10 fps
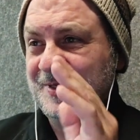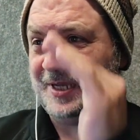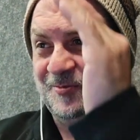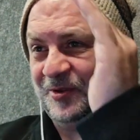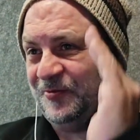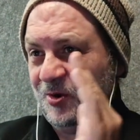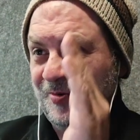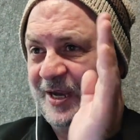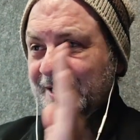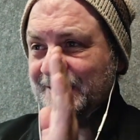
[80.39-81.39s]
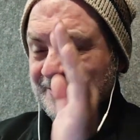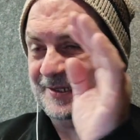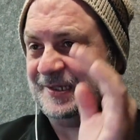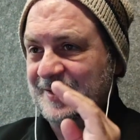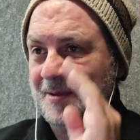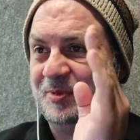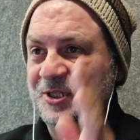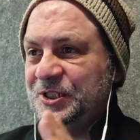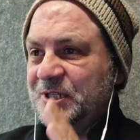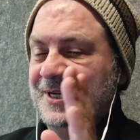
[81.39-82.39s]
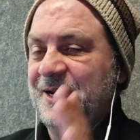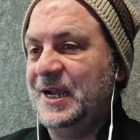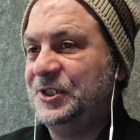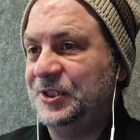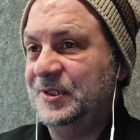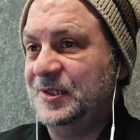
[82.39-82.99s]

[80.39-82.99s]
and we've already established connections